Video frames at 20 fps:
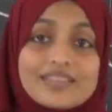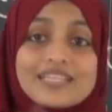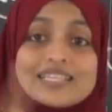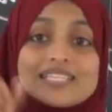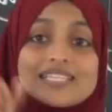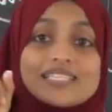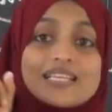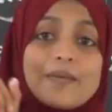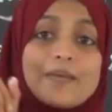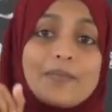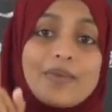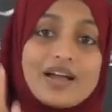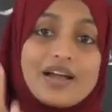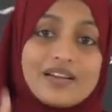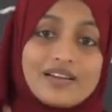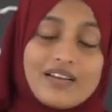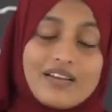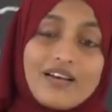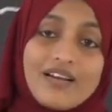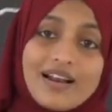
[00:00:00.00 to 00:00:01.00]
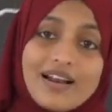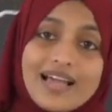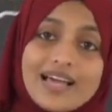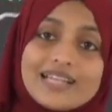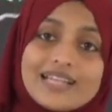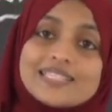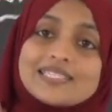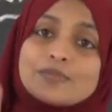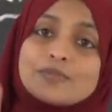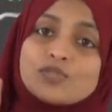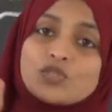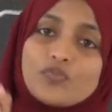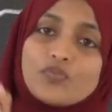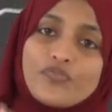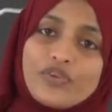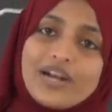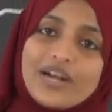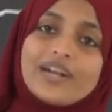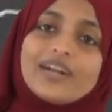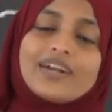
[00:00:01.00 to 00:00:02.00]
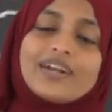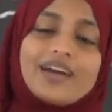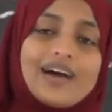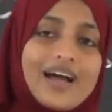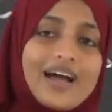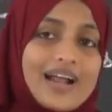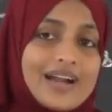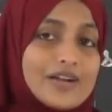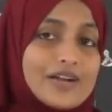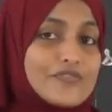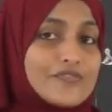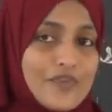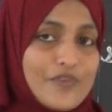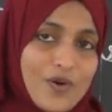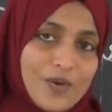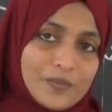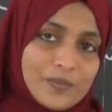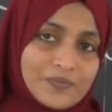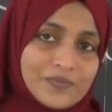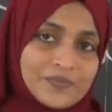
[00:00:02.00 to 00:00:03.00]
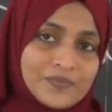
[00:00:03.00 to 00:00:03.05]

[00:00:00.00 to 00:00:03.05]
that is a microorganisms friend and foe.